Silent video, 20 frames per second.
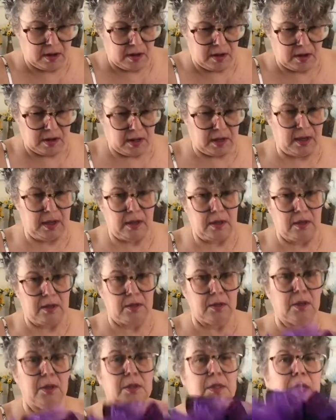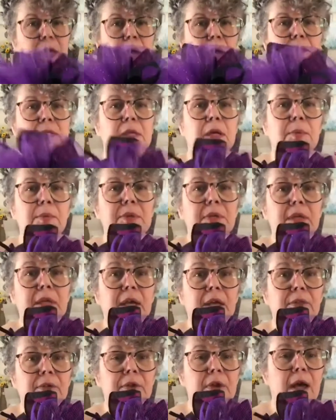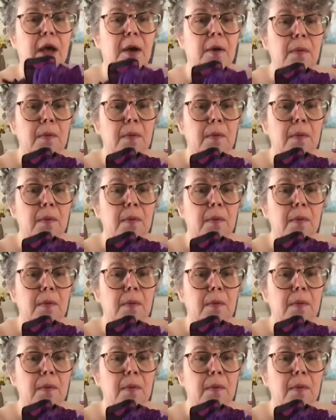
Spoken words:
Okay. So see how it's coming together now?